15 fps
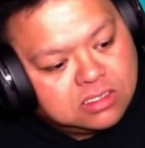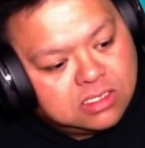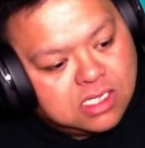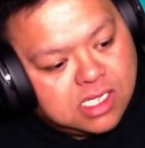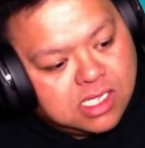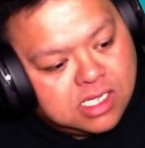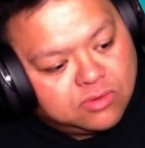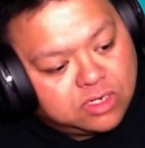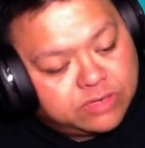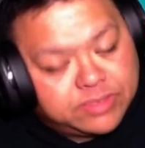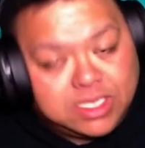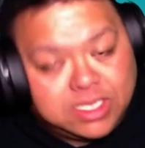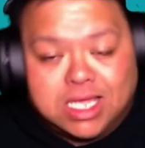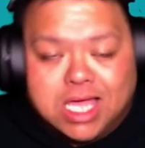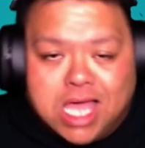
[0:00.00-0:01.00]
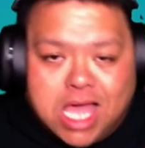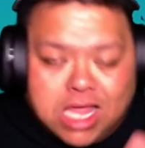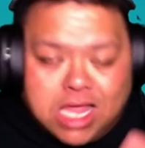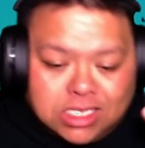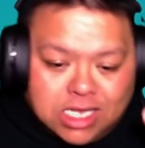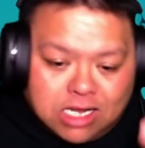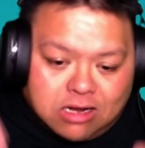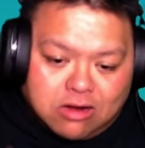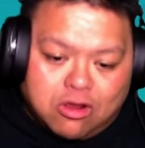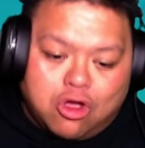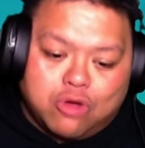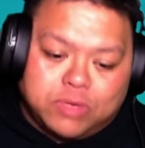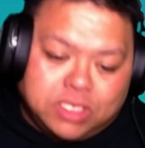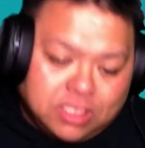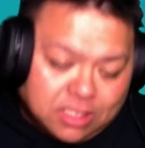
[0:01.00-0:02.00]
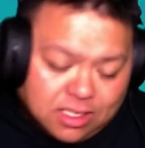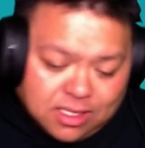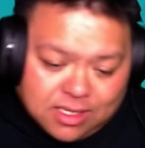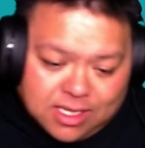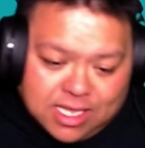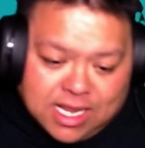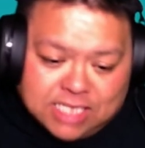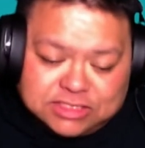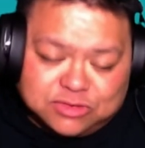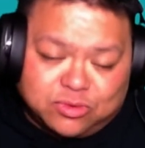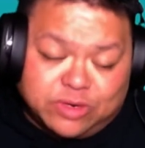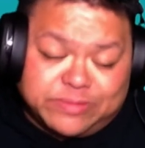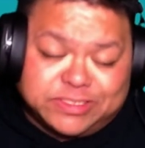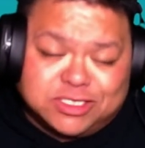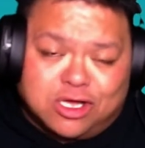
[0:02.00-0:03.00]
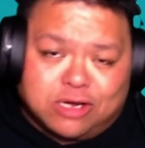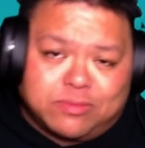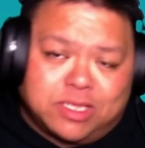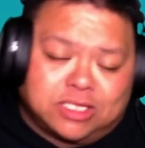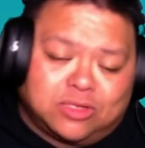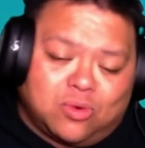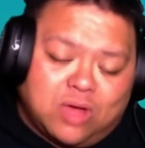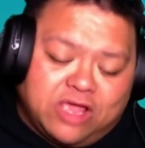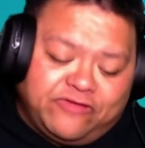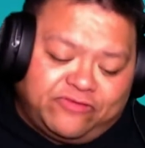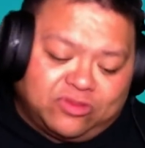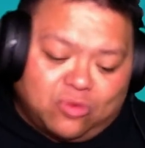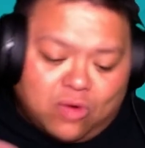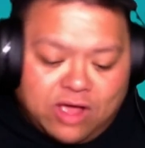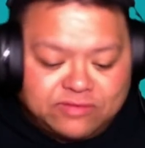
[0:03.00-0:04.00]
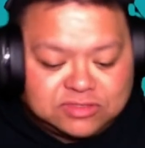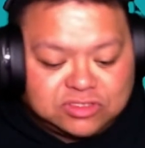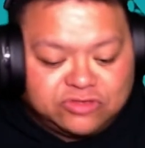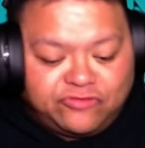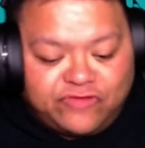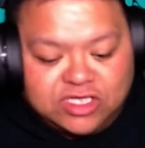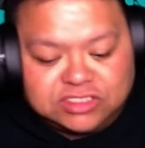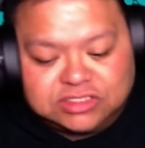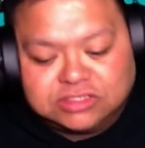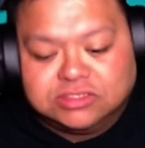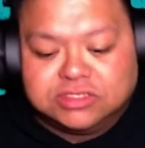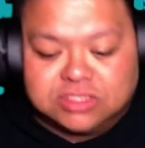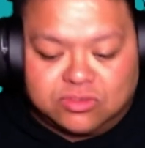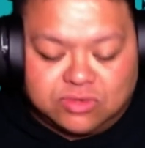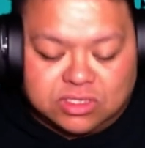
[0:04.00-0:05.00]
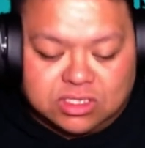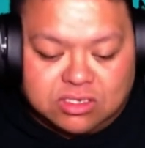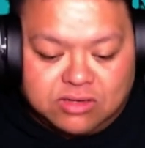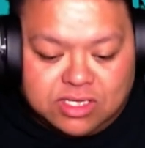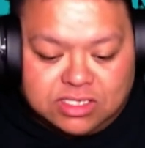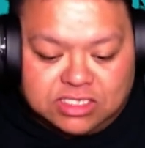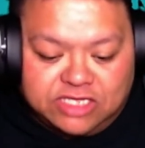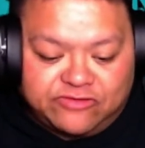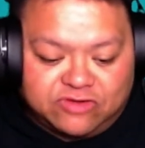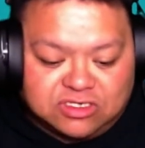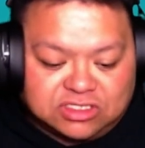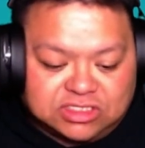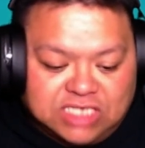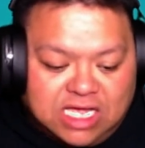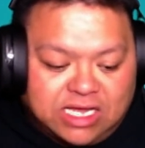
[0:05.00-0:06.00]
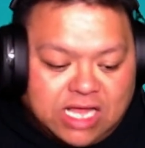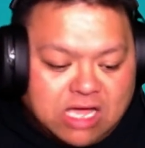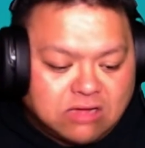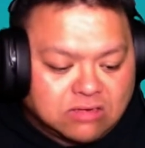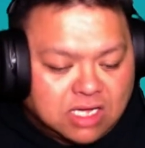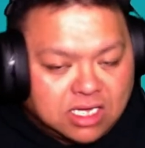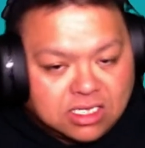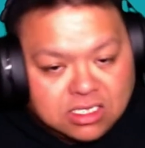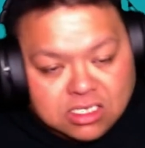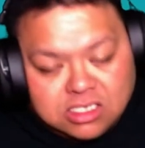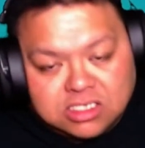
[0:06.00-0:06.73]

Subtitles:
going to be hollering at our homie, and actually we're going to be talking about the wife and the wife's new venture, so we're going to go ahead and give her a shout out, kind of